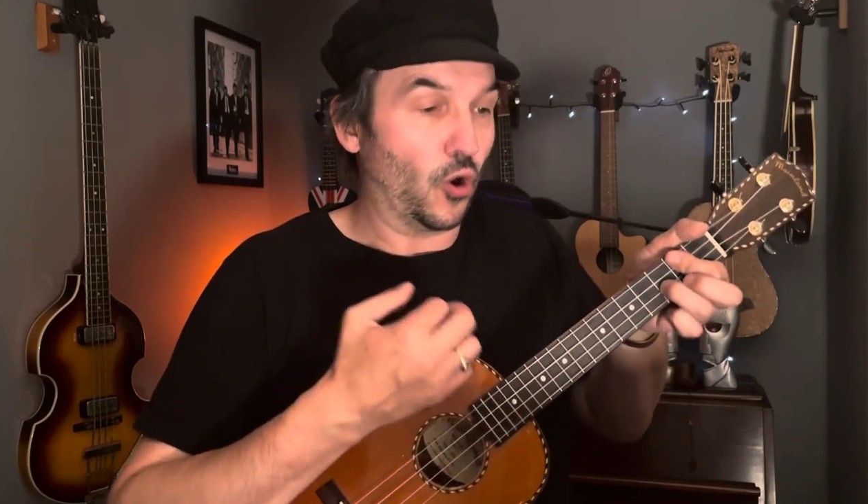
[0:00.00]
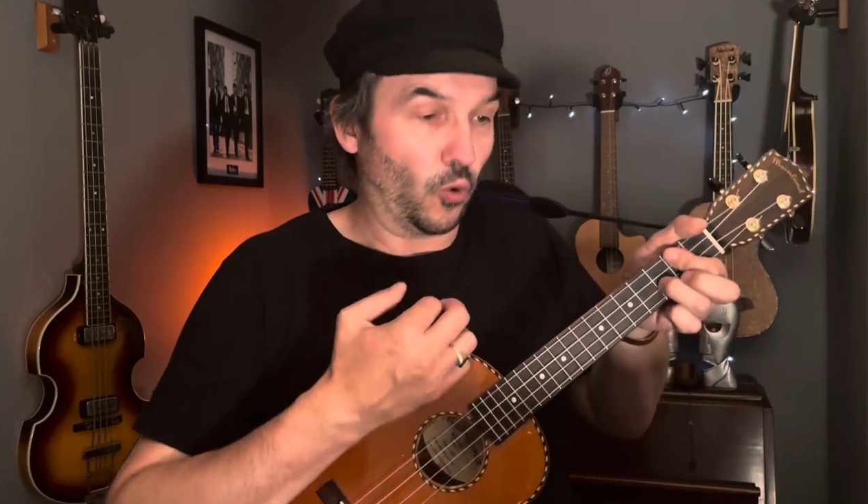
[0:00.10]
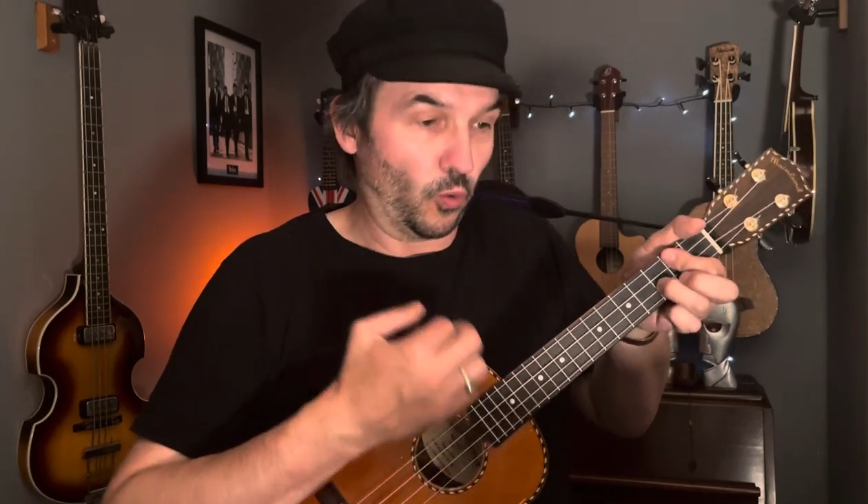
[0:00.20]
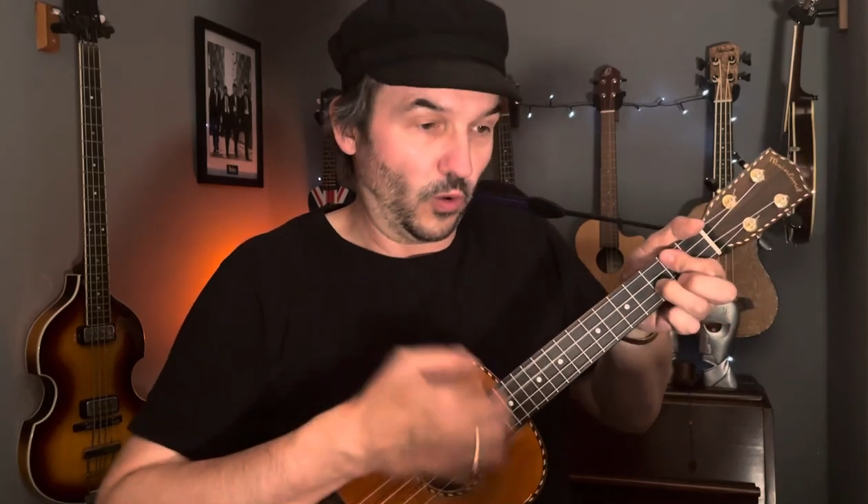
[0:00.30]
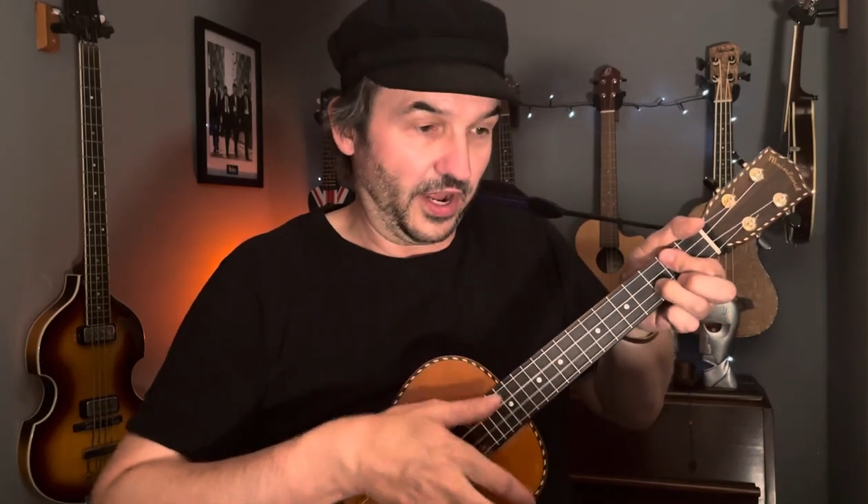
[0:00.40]

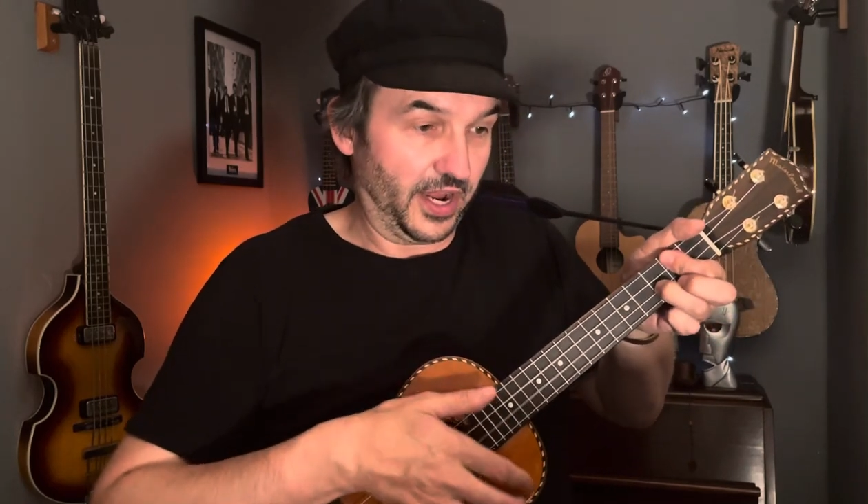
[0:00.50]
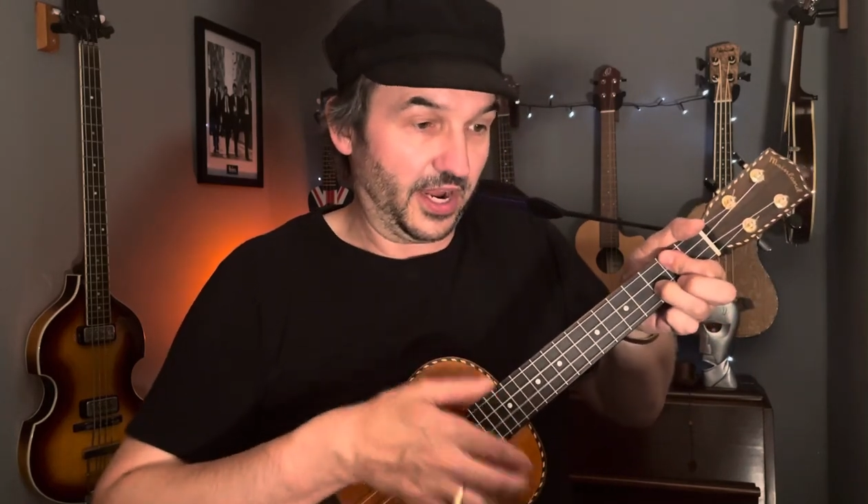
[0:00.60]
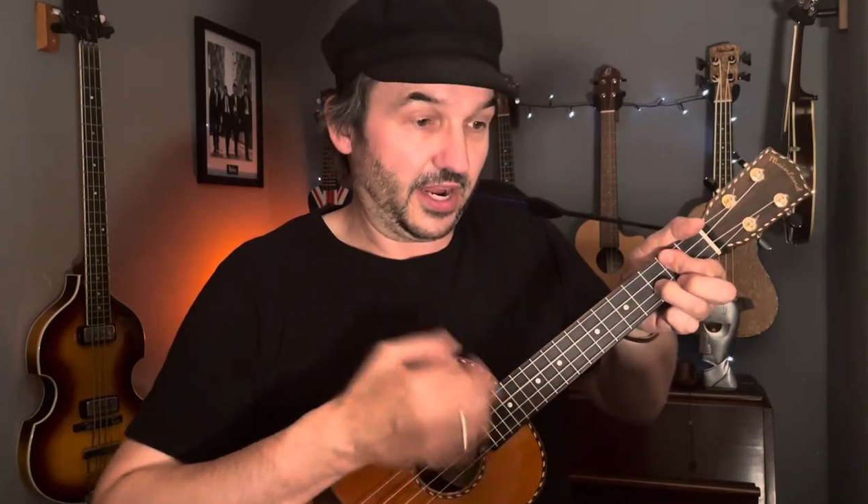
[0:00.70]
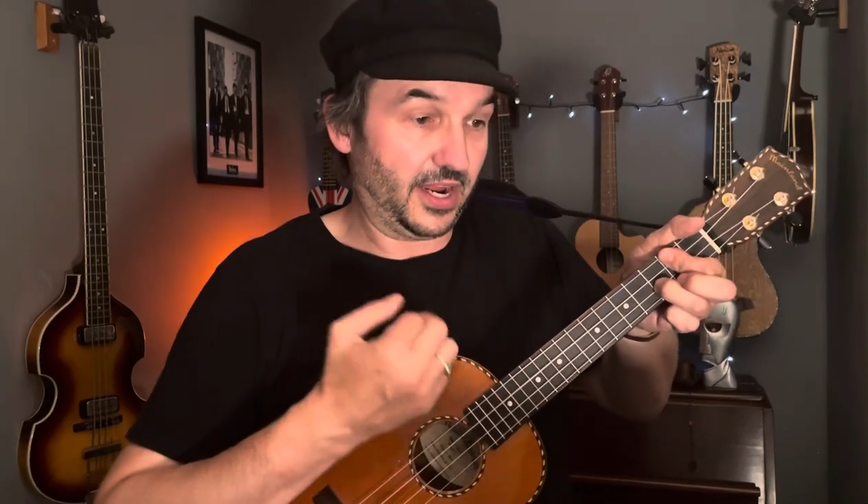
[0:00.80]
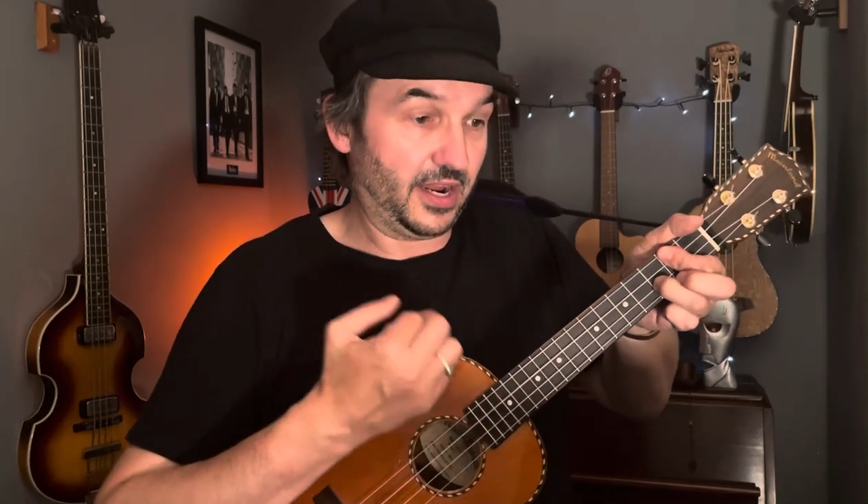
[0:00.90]

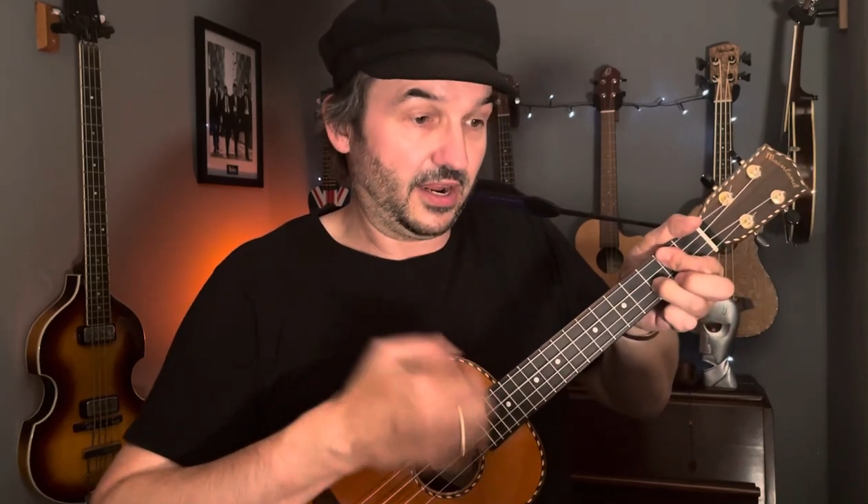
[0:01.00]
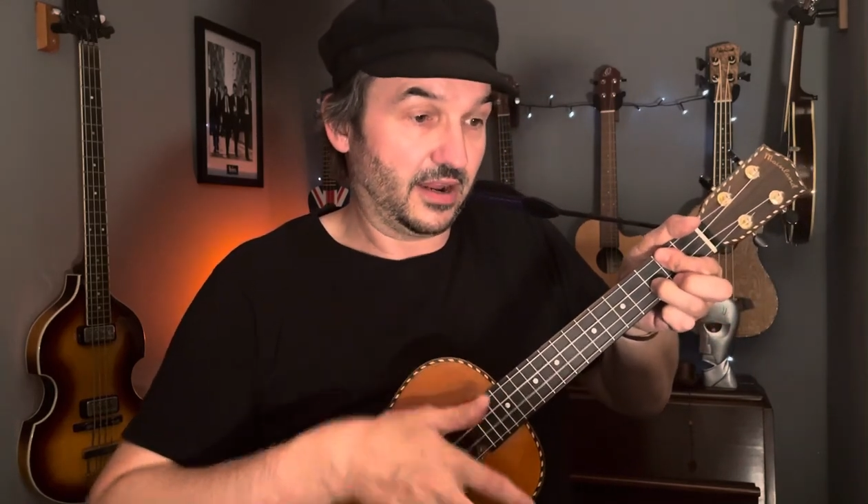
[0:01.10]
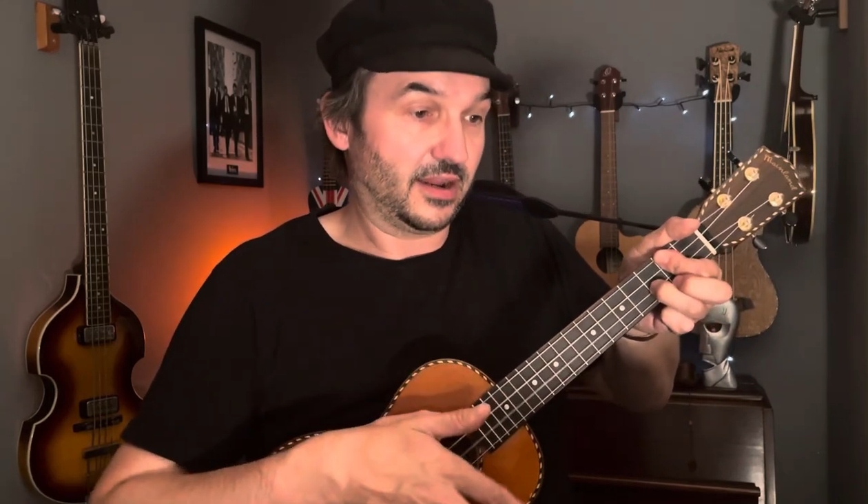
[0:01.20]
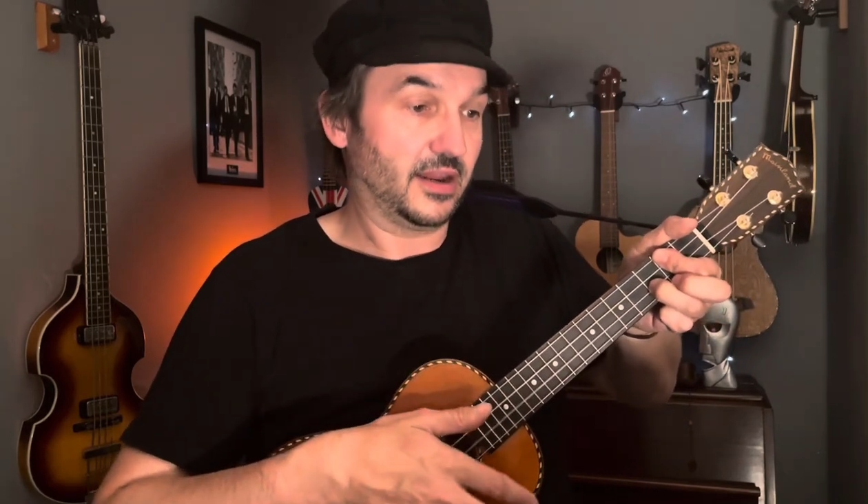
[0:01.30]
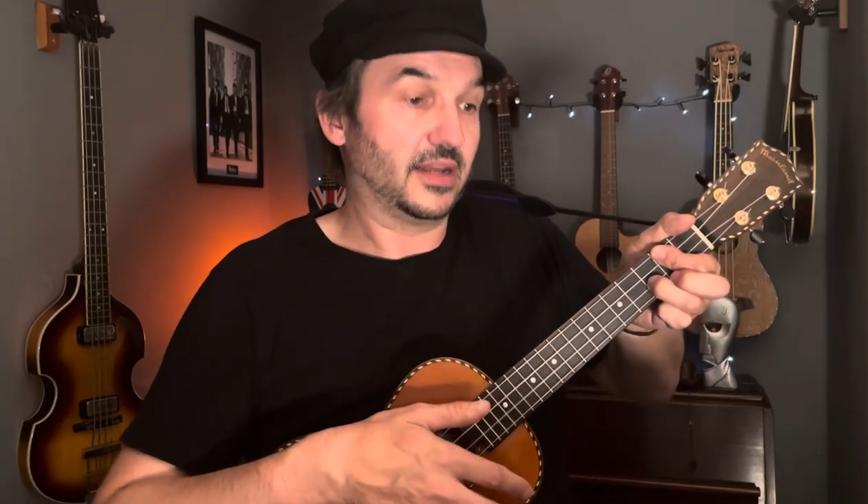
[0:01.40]
way,
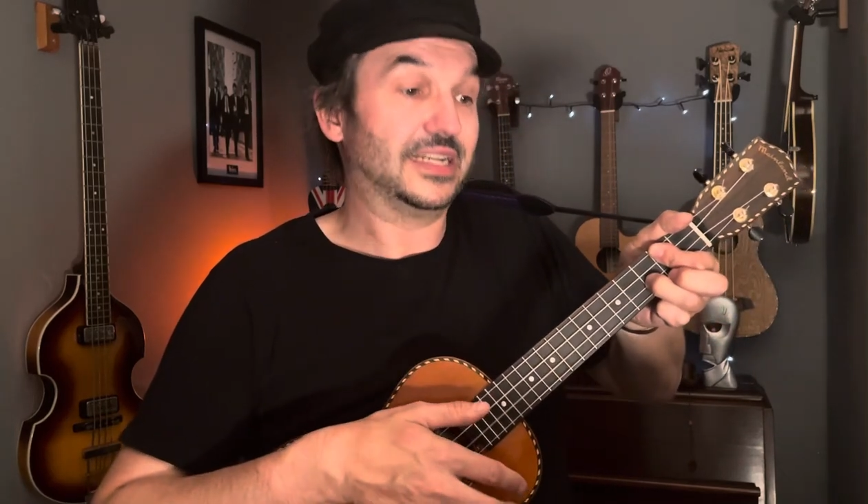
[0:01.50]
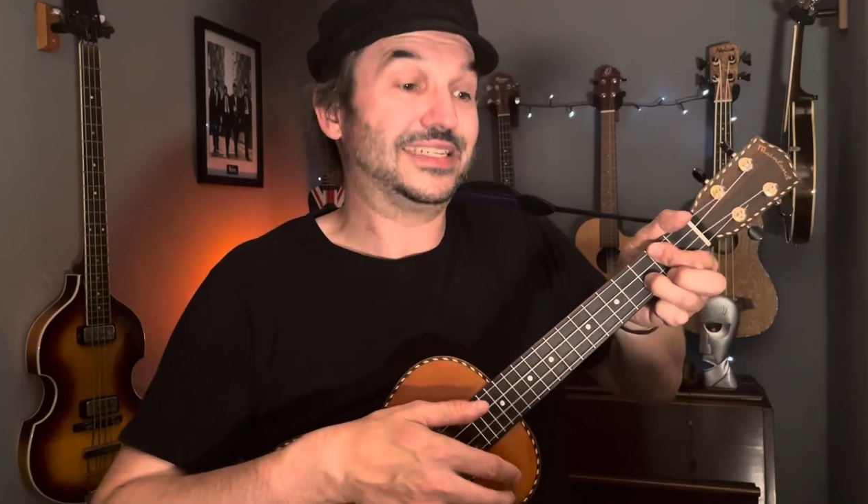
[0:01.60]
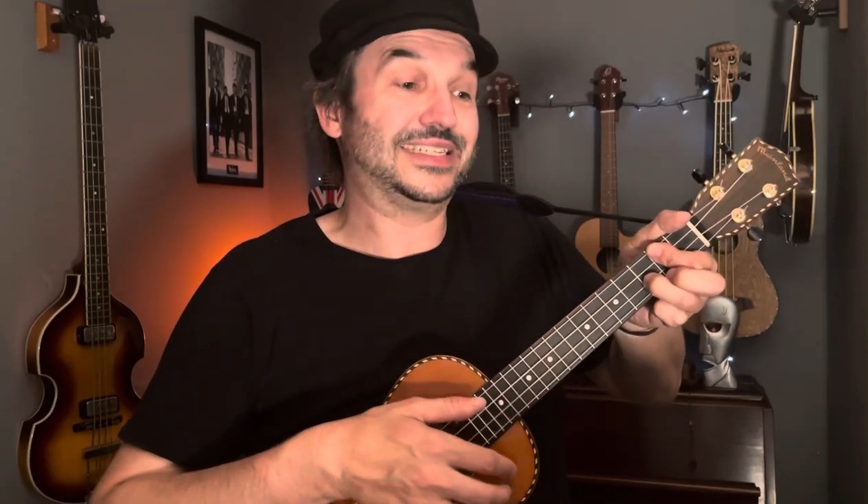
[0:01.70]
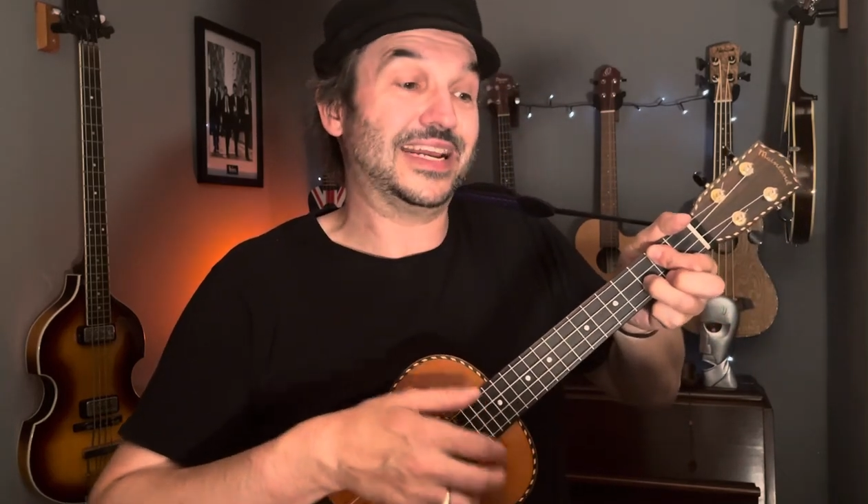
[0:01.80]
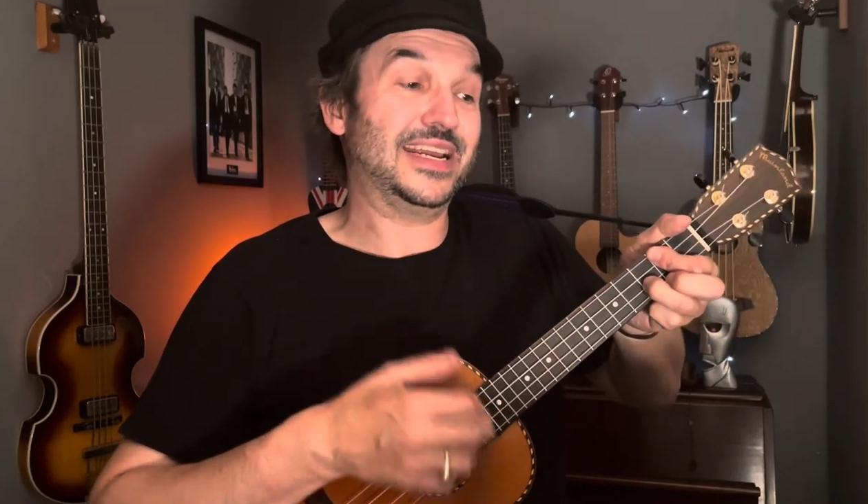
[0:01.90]

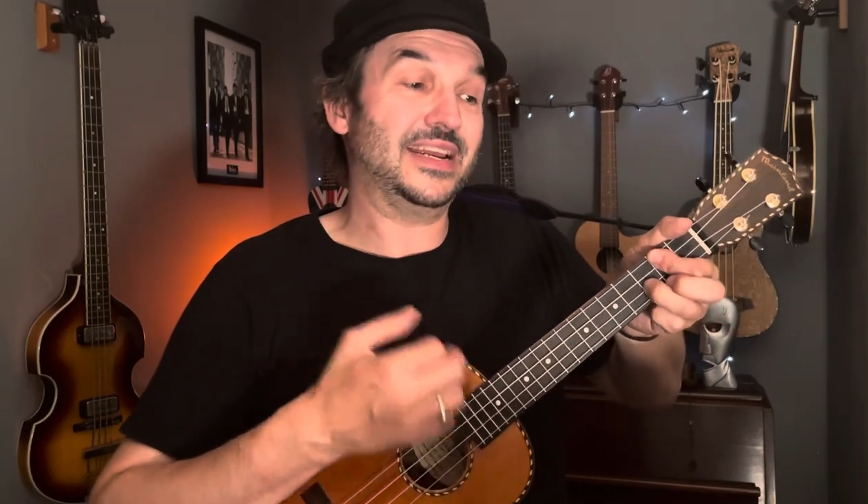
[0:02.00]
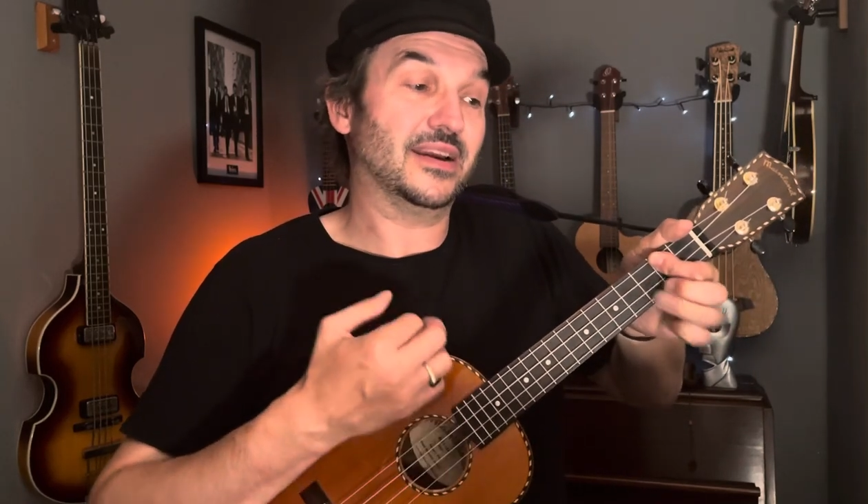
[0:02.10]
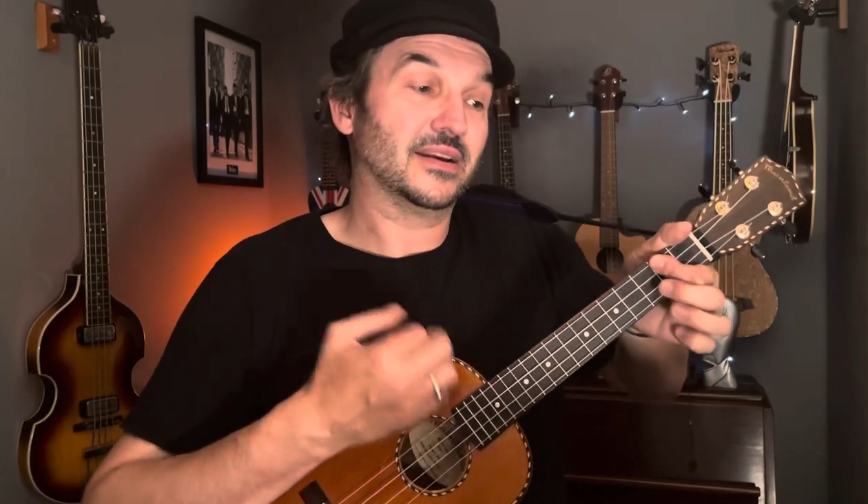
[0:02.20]
D,